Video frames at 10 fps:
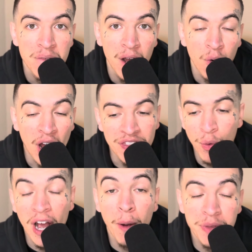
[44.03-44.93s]
right, that
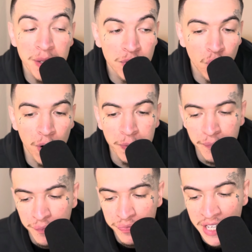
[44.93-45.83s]
will help them grow.
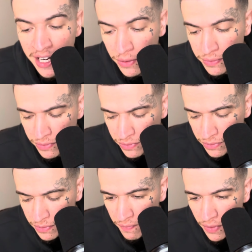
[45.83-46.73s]
Now,
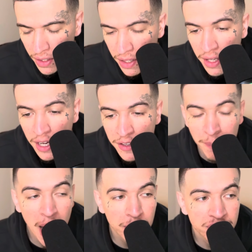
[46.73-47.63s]
the
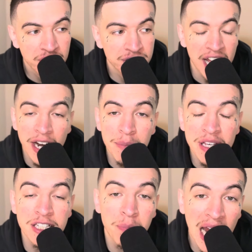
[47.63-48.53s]
Bible says the enemy
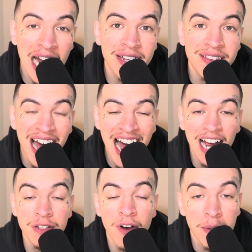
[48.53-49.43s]
has blinded the eyes
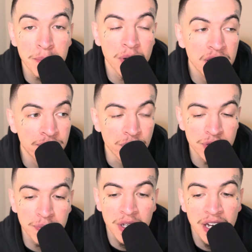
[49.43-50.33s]
of unbelievers.
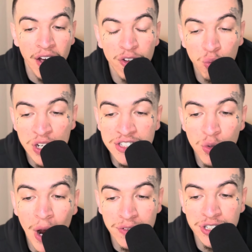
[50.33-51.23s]
Now, the reason
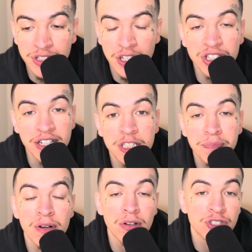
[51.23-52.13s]
why there's such a
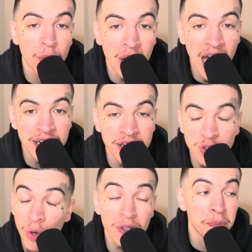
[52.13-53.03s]
spiritual blindness,
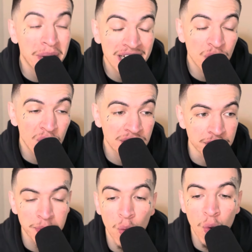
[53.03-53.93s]
well, there's many reasons,
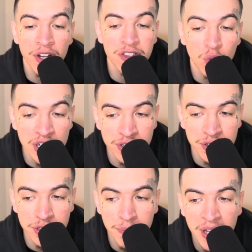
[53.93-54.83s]
but one of the
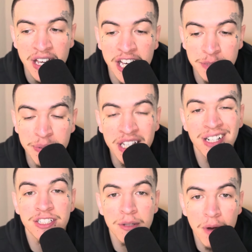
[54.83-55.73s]
reasons is
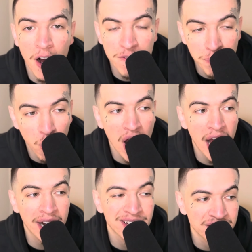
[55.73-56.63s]
because of
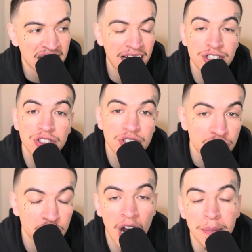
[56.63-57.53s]
pride attached to
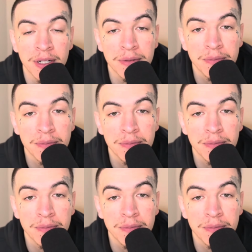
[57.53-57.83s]
trauma.